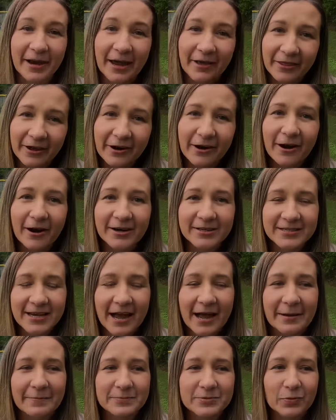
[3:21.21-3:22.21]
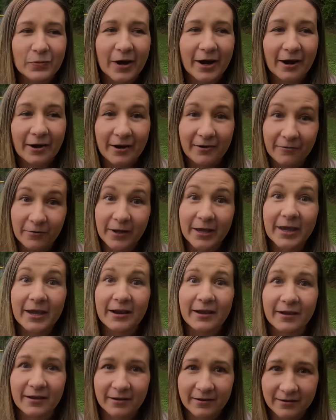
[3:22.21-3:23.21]
Now there are times where if we
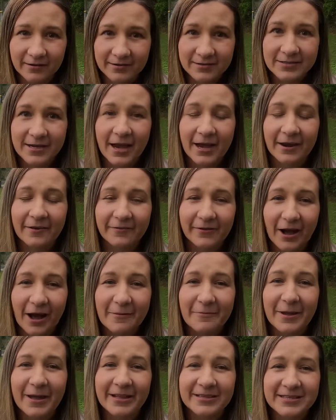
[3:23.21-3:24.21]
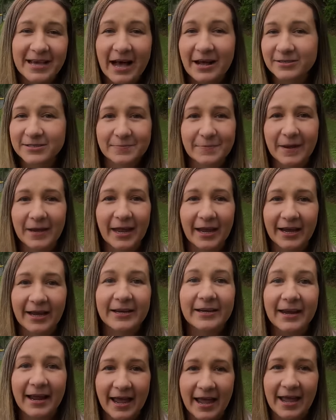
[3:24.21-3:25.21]
get a ton of comments, I'll spend like
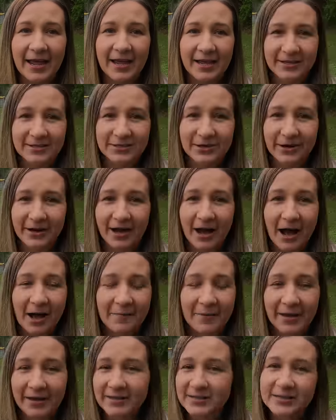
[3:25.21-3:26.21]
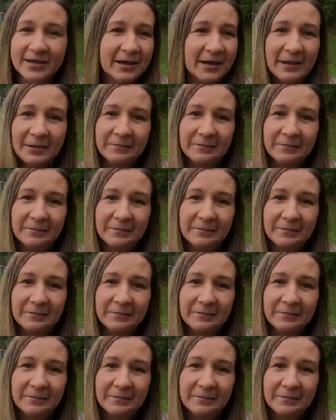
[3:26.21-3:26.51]
a day answering comments.